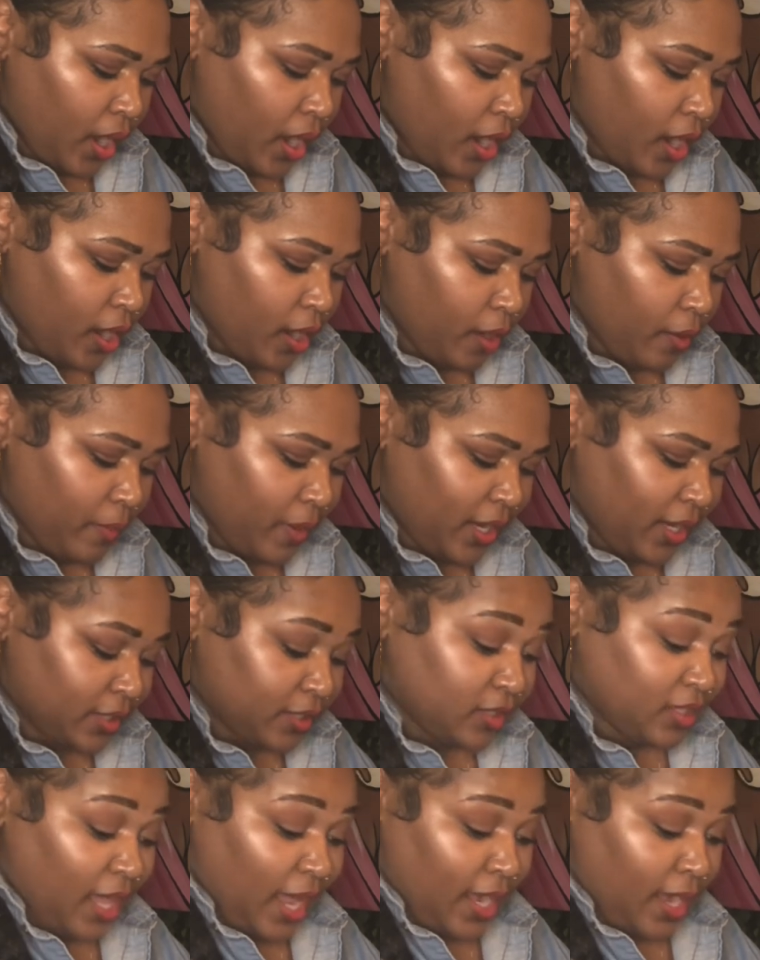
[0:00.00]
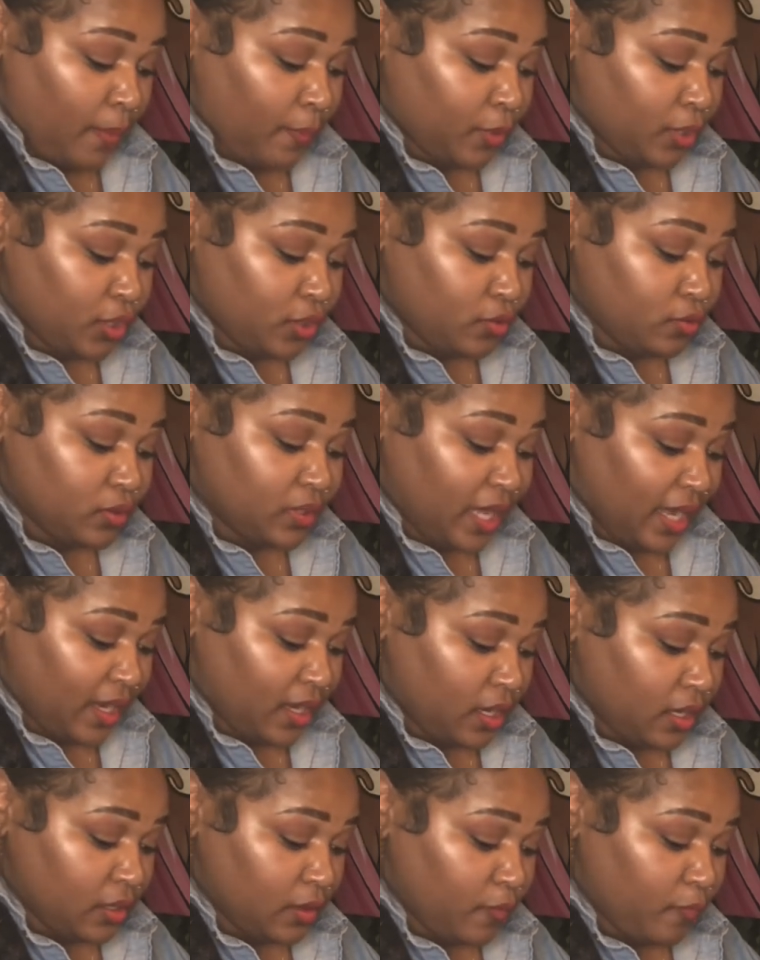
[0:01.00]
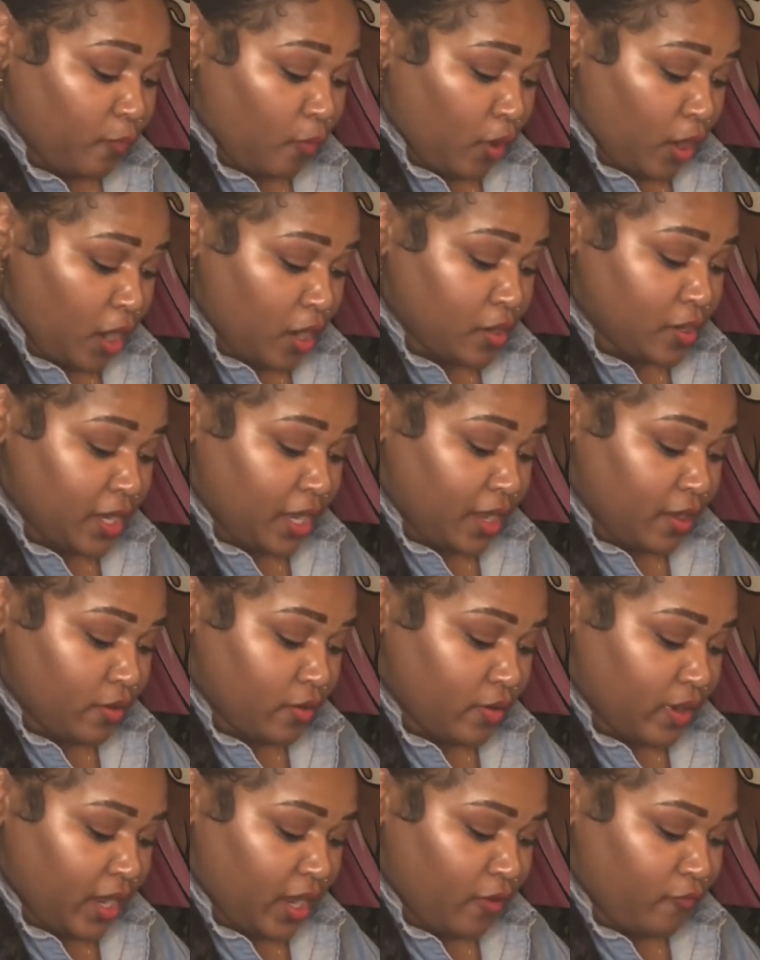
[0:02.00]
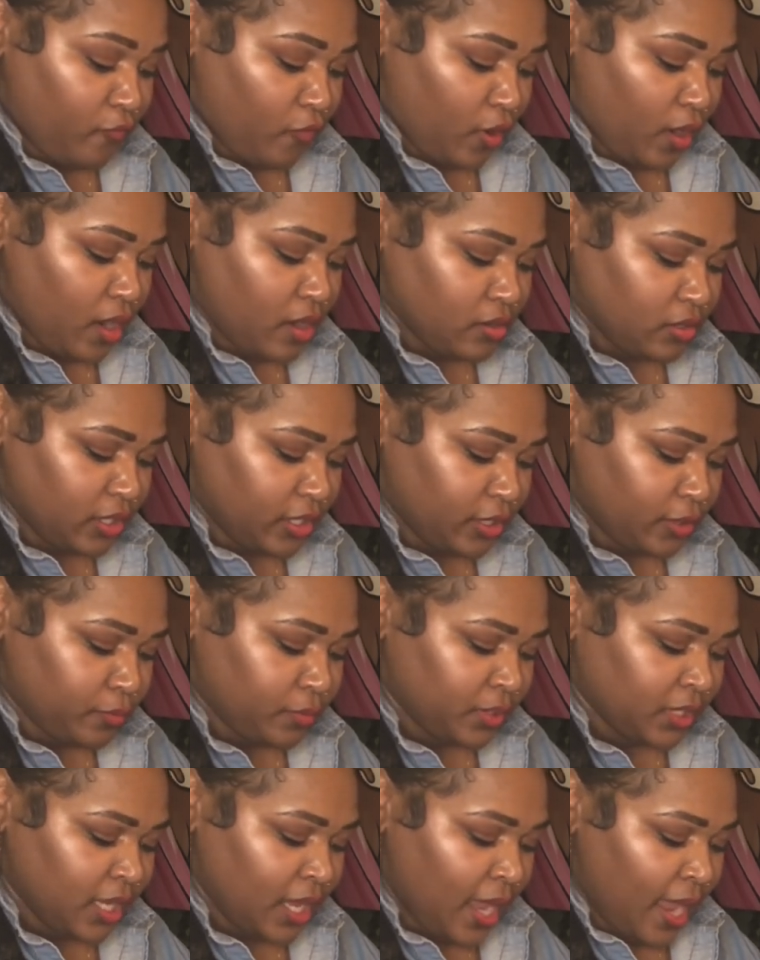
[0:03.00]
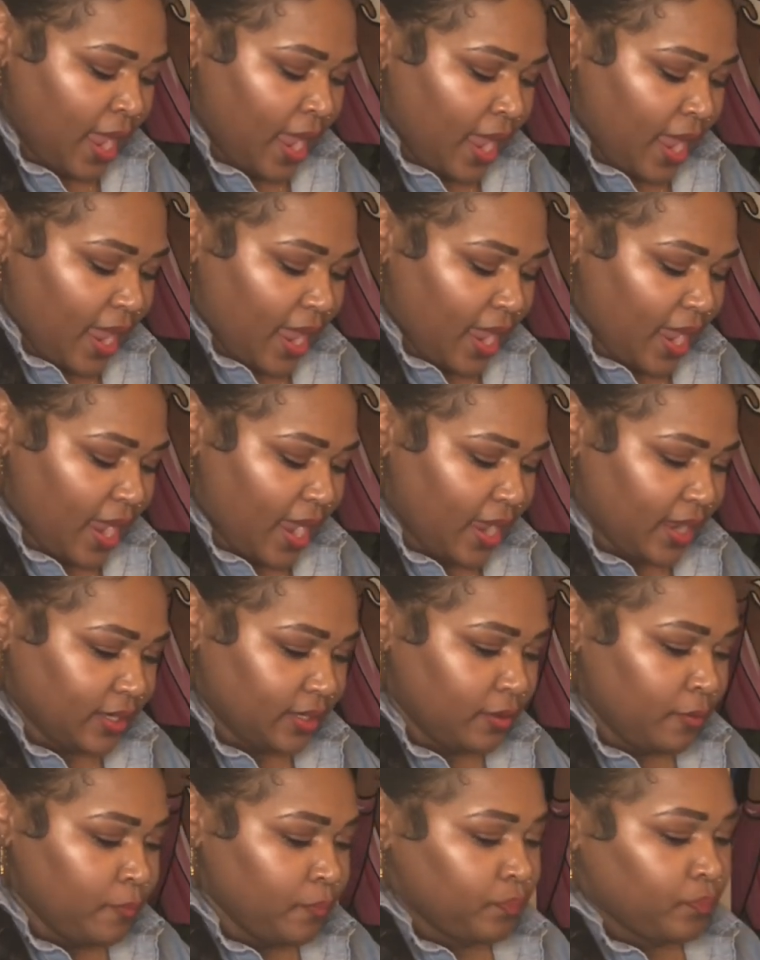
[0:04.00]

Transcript: Um, and I'm going to use that color for her nail and for her lips. And